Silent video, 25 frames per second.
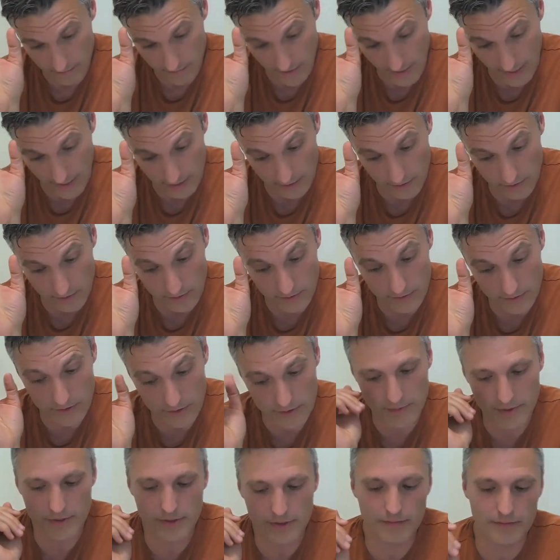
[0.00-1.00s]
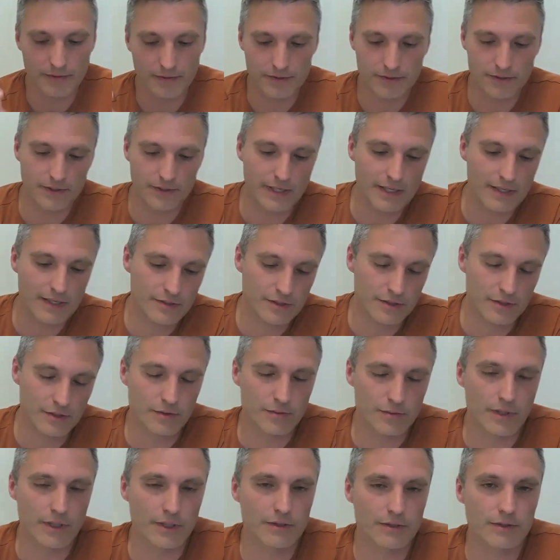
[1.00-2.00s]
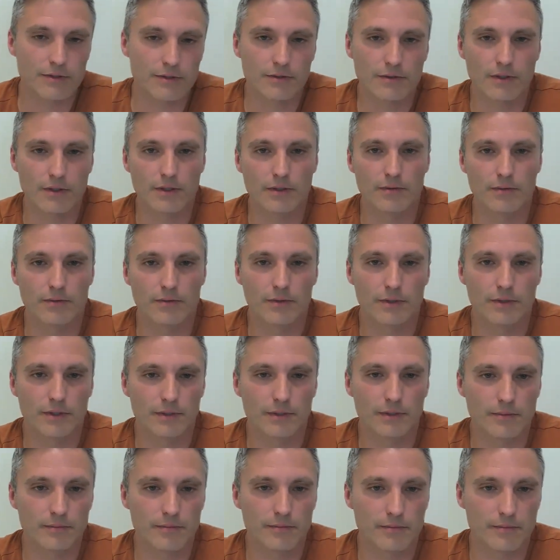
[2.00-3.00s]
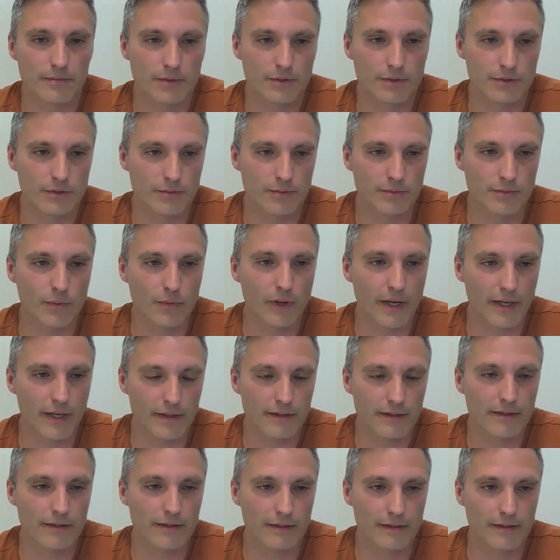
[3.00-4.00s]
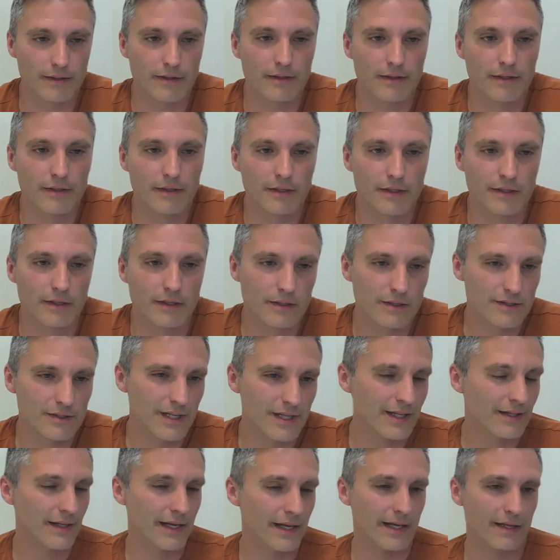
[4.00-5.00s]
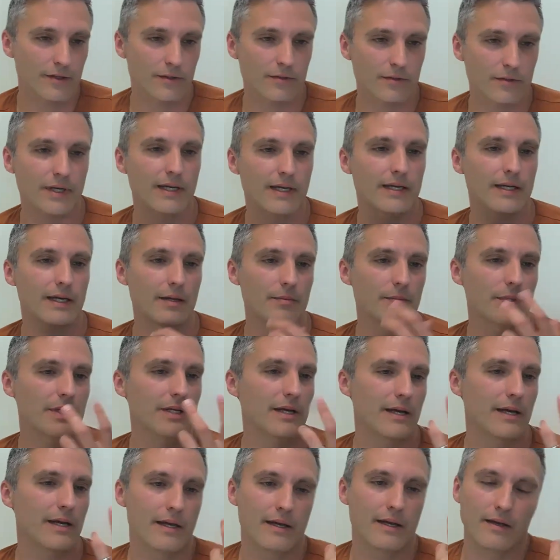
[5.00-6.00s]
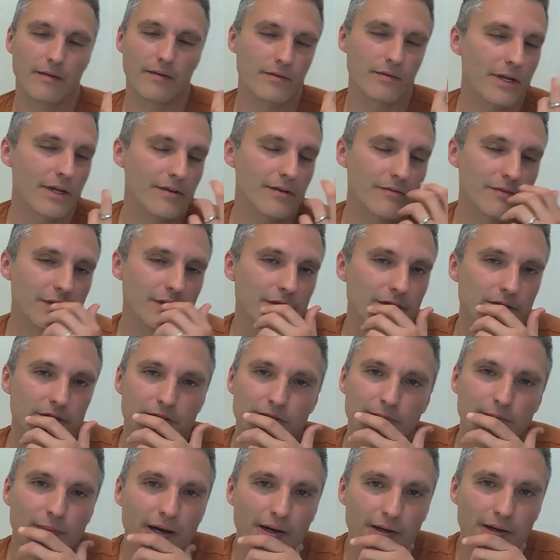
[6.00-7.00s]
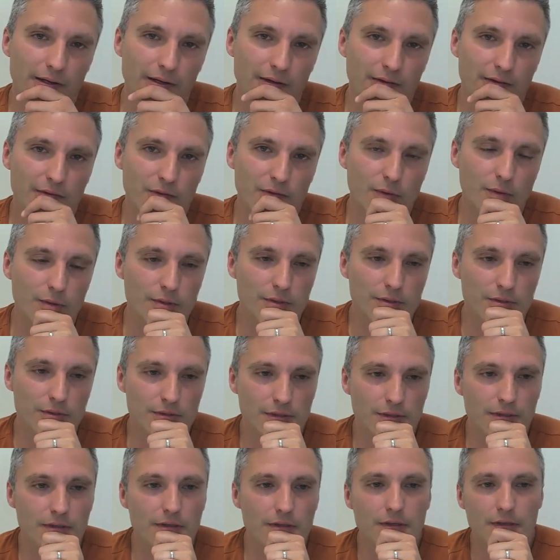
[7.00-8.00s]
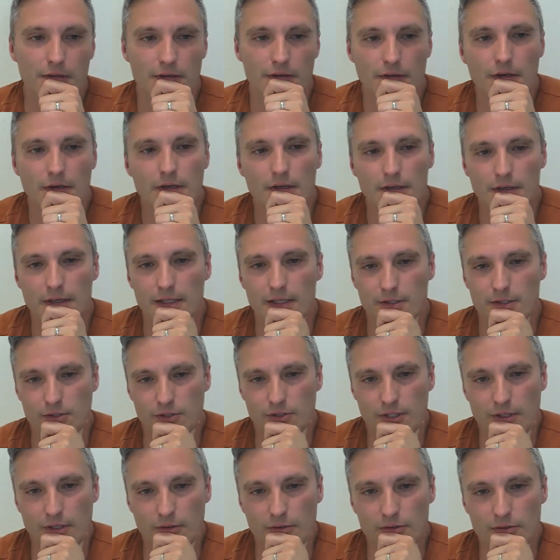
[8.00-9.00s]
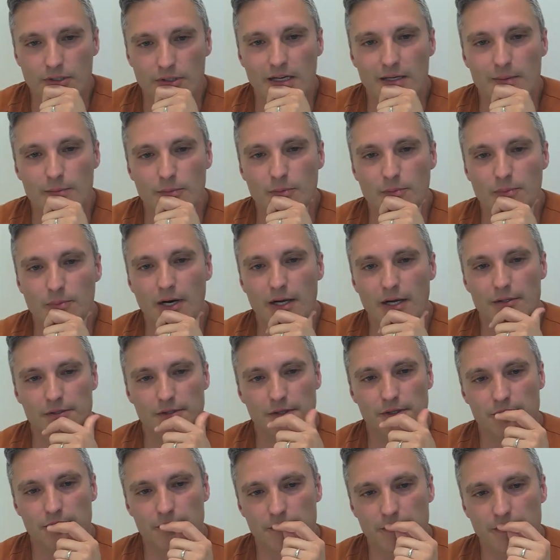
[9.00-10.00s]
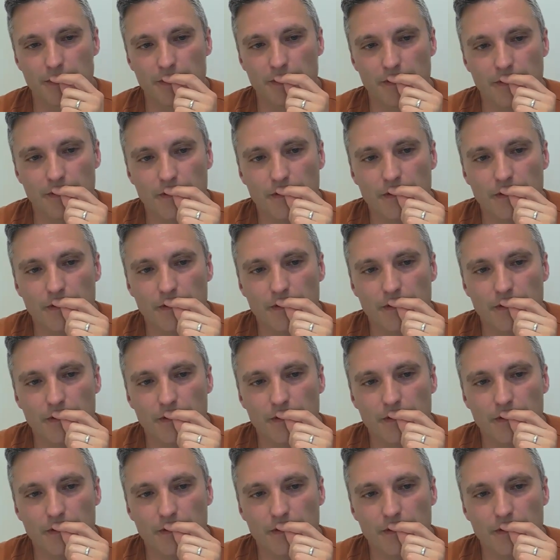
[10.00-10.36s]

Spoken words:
I don't know the specifics of that situation, so I don't want to presume to weigh in on it. Does that land okay? I mean, I have a lot of feelings about it, of course, yeah, as a general type of process. Yeah.